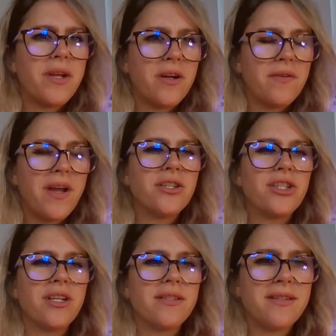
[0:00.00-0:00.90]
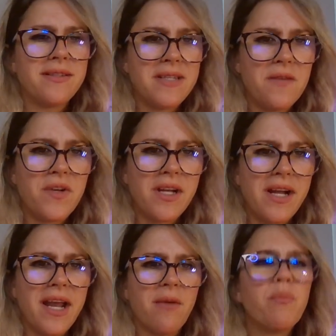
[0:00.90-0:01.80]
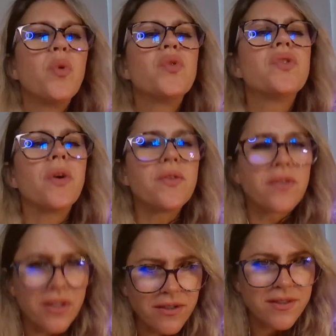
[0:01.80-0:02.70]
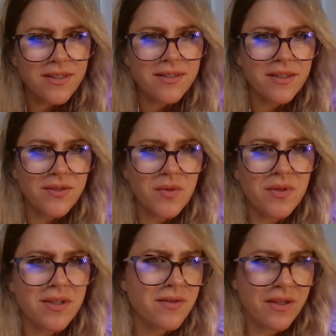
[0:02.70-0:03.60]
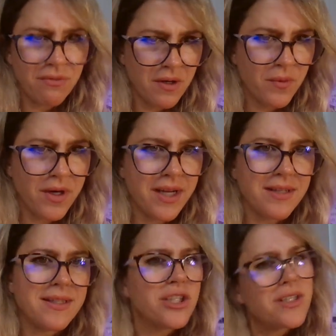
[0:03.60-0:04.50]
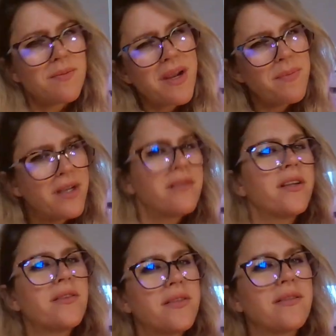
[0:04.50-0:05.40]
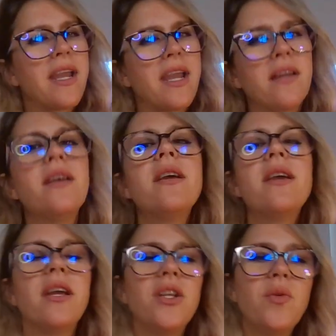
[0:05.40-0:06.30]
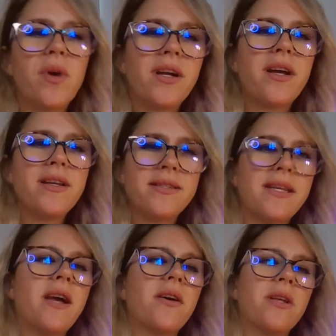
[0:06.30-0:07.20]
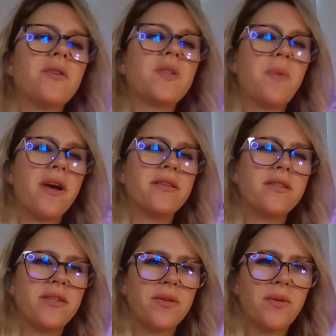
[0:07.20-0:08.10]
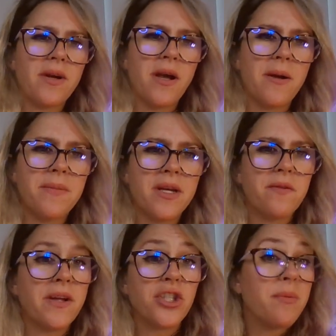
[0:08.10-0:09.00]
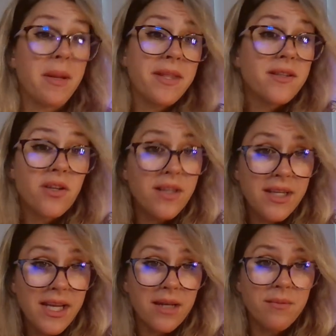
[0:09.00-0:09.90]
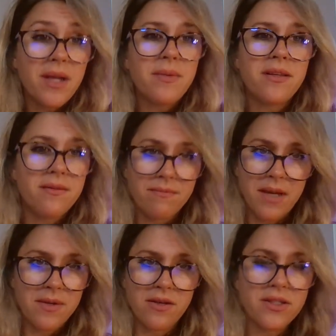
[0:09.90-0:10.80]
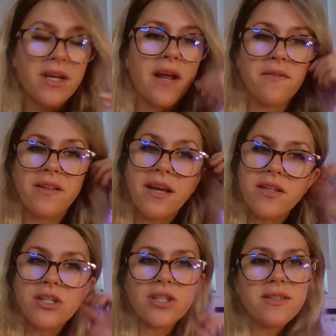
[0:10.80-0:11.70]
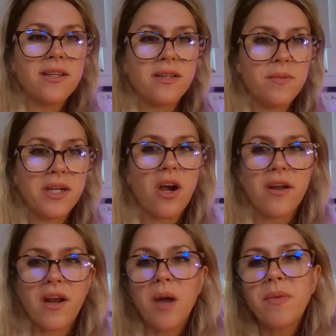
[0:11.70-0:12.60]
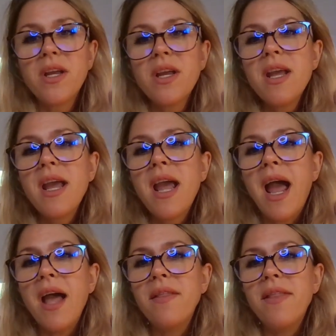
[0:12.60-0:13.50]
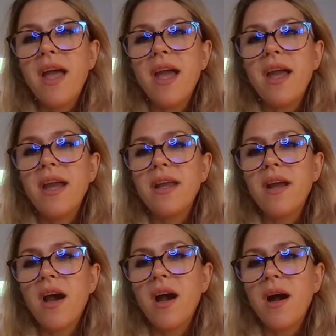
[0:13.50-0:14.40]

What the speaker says: interventions to see if you can kind of boost those literacy skills with these like 3 or 4 kids that just might be a little delayed, and you want to kind of see how they respond to intervention. Maybe that's all they need. Maybe they're done after that. They just needed to be caught up. And then